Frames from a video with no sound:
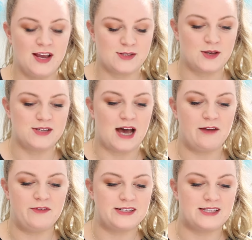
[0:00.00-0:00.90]
So
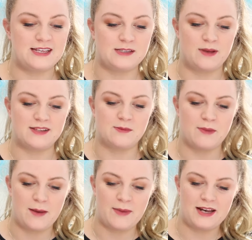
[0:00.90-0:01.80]
dive into this month's
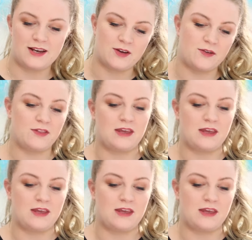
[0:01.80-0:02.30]
Mermaid Lagoon